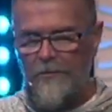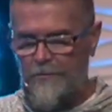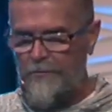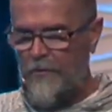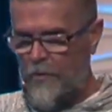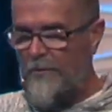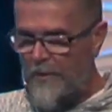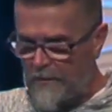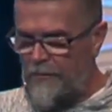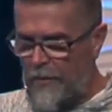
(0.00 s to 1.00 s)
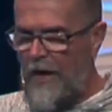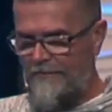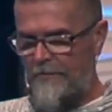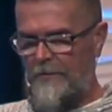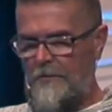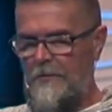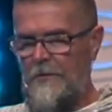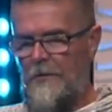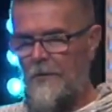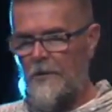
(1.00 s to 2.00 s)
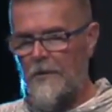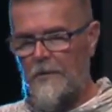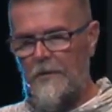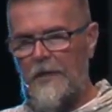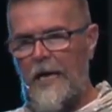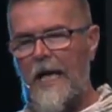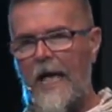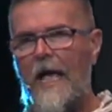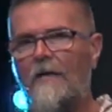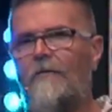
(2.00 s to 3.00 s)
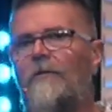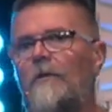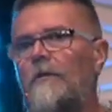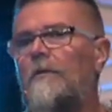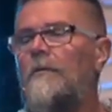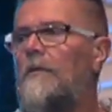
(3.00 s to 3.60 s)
the, the Weeping Prophet that I have in,